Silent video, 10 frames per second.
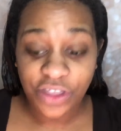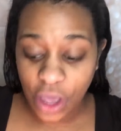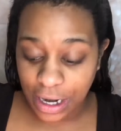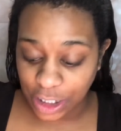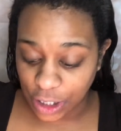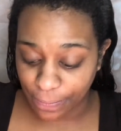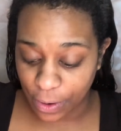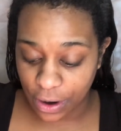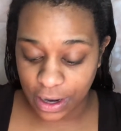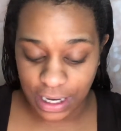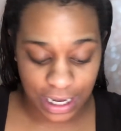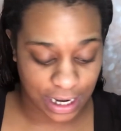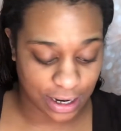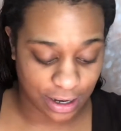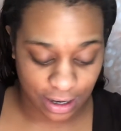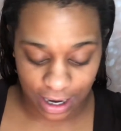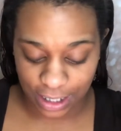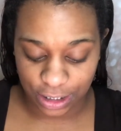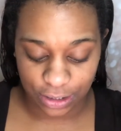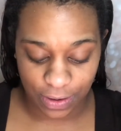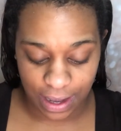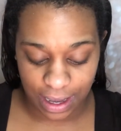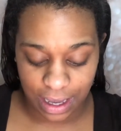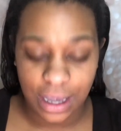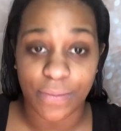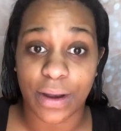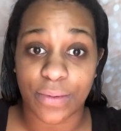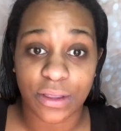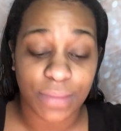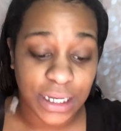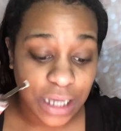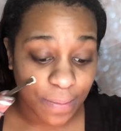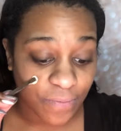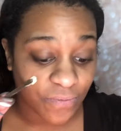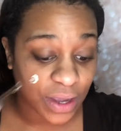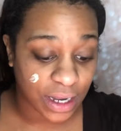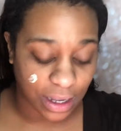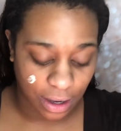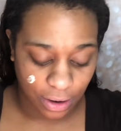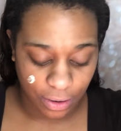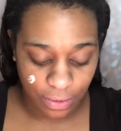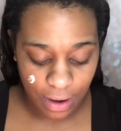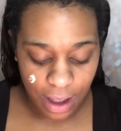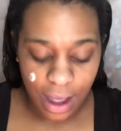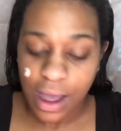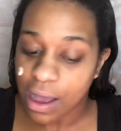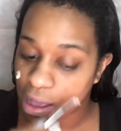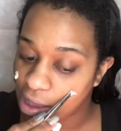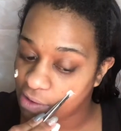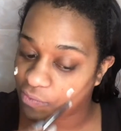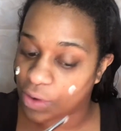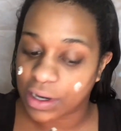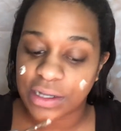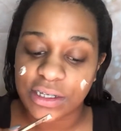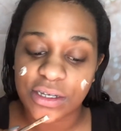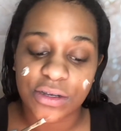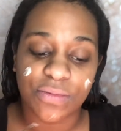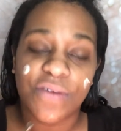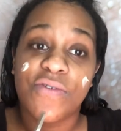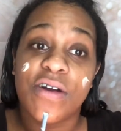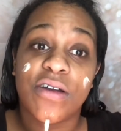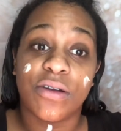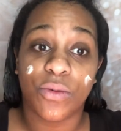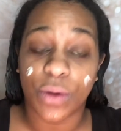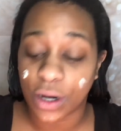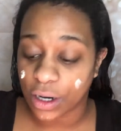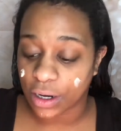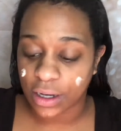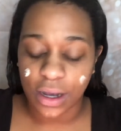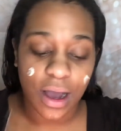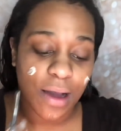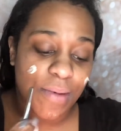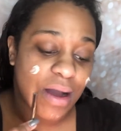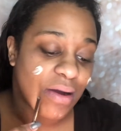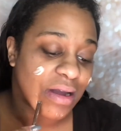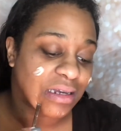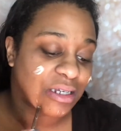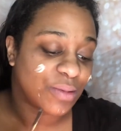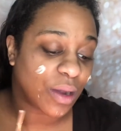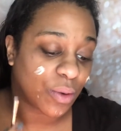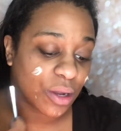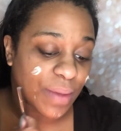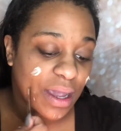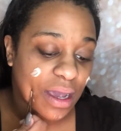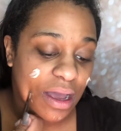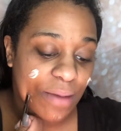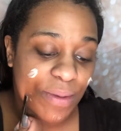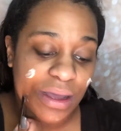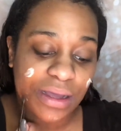I thought I'd jump on here and do a get ready with me type of video of what I do before I go to work, um, how I do my work makeup,